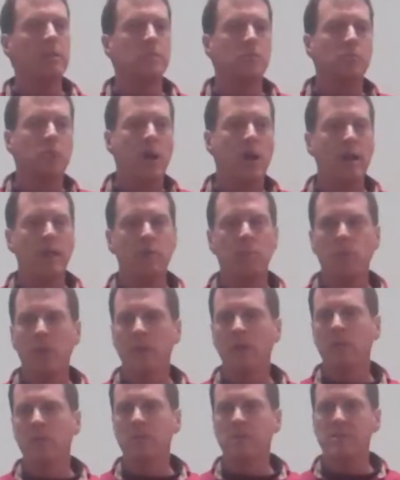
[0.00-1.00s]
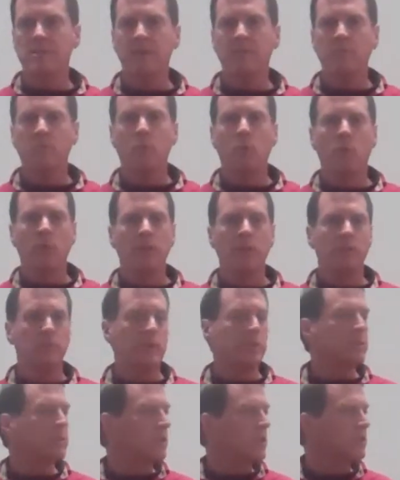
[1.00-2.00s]
is right around
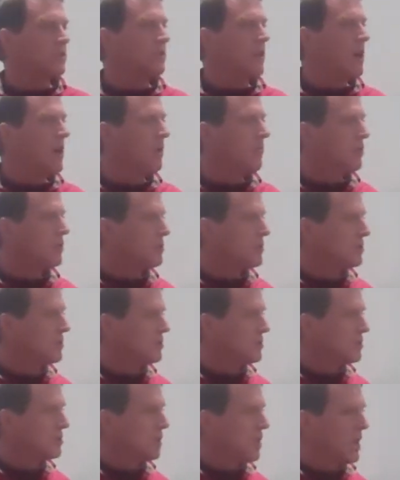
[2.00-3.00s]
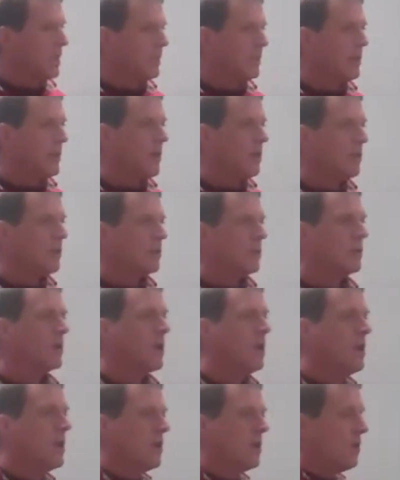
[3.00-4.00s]
7.365, which is just slightly alkaline,
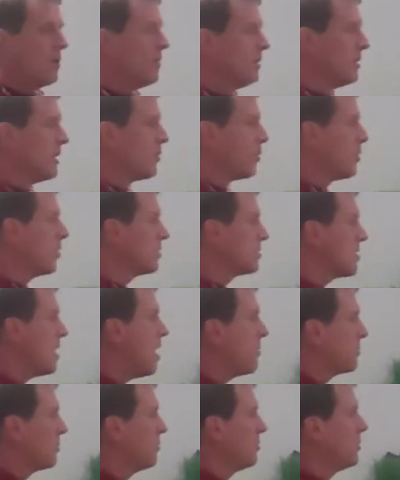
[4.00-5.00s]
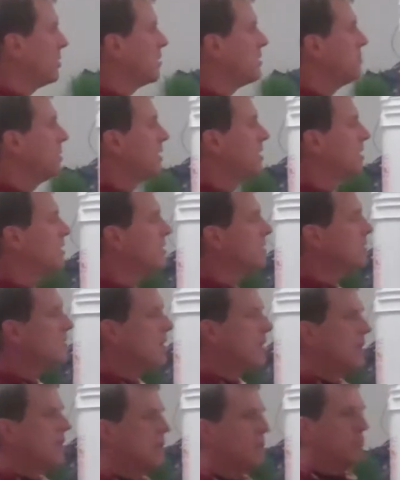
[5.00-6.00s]
all that works optimally
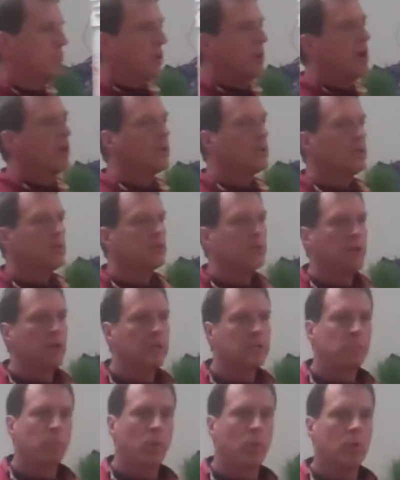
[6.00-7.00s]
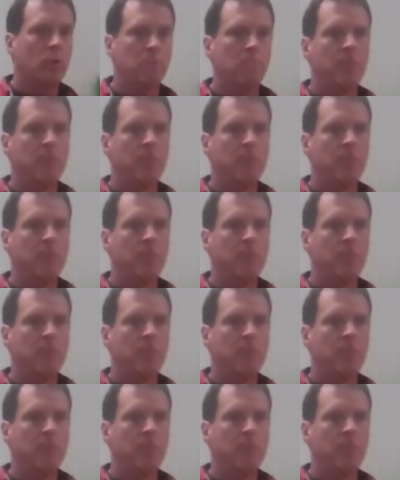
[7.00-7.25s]
because the blood can transport the